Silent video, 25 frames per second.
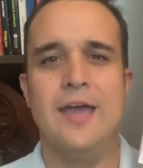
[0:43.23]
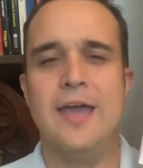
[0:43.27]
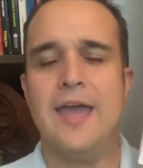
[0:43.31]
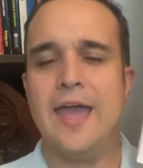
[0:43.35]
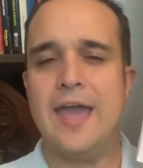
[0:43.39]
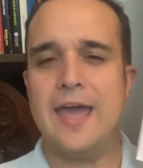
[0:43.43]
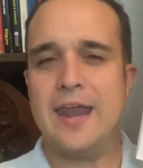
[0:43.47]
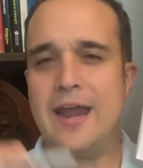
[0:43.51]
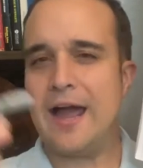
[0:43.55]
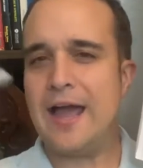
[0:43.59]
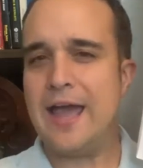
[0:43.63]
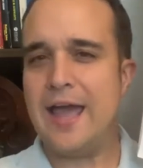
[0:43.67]

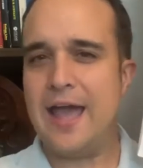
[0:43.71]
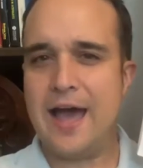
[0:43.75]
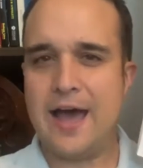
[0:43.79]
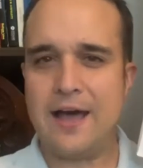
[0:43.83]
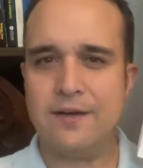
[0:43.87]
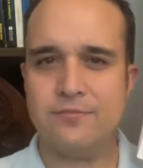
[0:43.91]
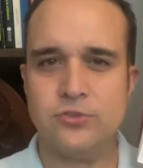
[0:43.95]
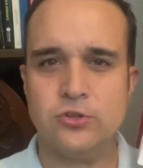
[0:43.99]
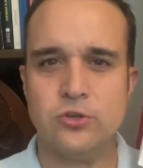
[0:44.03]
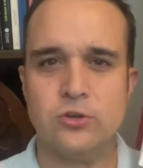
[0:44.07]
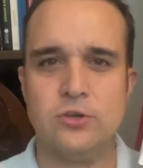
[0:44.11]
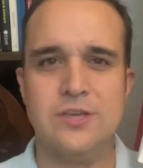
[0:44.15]
and I
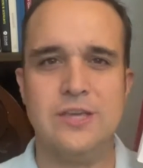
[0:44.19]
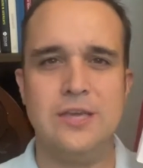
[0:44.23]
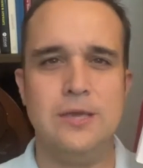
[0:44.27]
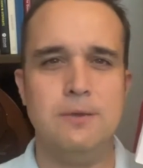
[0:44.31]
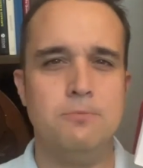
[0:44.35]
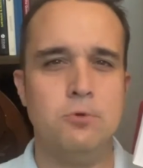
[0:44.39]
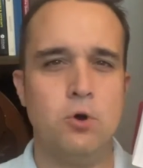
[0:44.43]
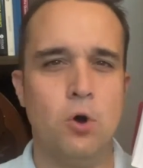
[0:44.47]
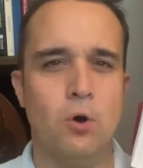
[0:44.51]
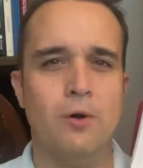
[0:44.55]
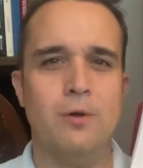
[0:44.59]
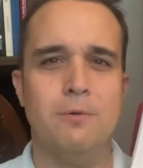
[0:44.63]
have to keep
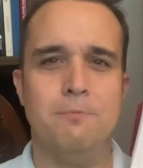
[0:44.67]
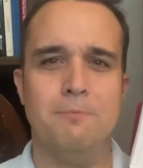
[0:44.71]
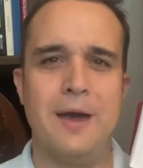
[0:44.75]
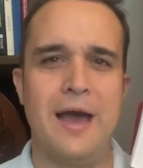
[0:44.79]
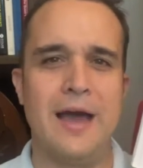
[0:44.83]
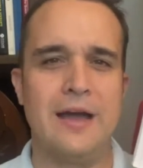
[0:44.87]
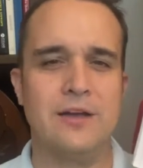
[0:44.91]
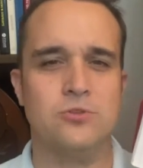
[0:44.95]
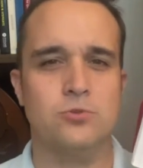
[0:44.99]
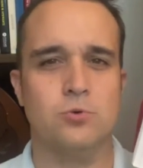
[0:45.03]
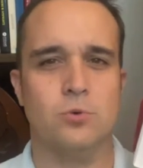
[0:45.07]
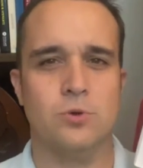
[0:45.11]
going
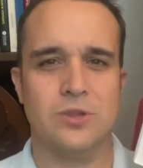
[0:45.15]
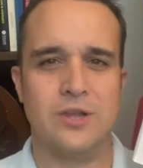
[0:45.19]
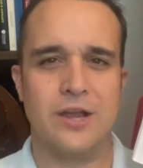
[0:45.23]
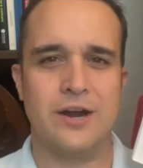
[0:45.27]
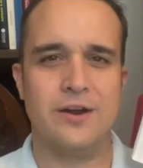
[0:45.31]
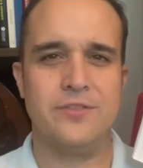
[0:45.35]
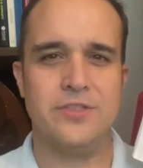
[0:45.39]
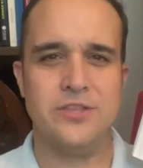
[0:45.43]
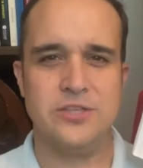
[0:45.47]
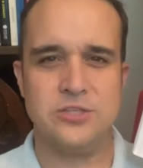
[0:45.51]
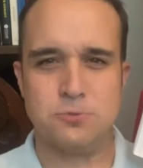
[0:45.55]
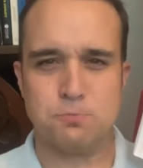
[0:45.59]
back to a
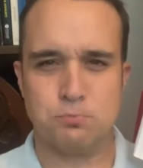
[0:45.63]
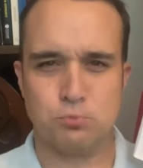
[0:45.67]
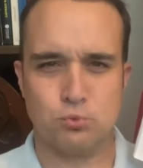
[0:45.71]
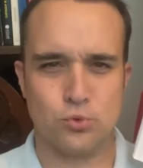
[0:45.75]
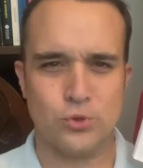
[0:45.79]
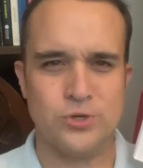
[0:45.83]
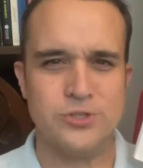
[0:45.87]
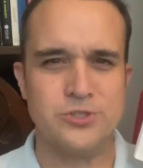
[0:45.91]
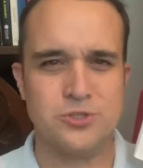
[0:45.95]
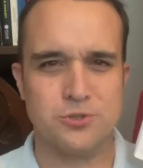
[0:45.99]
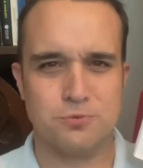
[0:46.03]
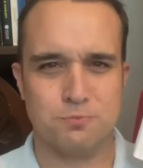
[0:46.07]
lot of these
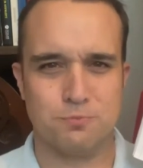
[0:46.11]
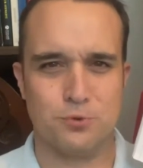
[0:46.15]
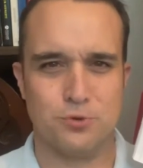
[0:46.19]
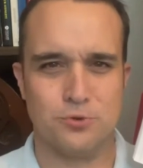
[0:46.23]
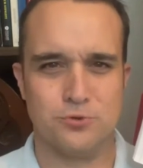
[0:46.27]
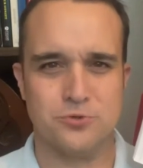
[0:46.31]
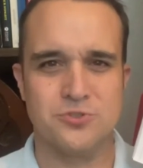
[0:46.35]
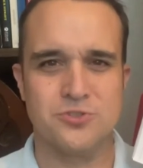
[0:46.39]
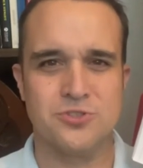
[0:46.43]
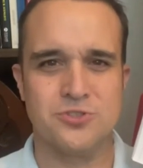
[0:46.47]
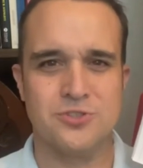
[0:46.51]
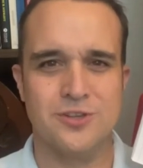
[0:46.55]

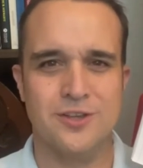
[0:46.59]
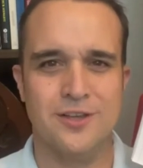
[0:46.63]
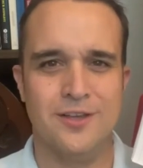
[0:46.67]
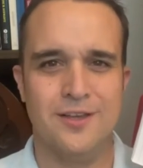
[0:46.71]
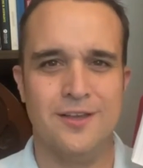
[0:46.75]
principles